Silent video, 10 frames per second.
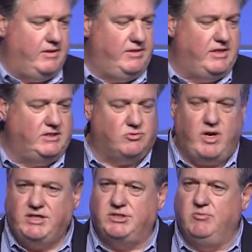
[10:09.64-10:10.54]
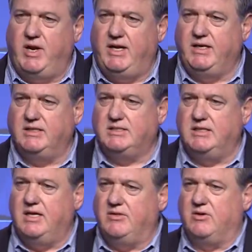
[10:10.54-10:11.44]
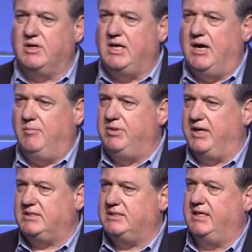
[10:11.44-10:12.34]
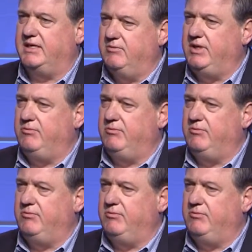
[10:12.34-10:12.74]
The duration weighting is another complex thing.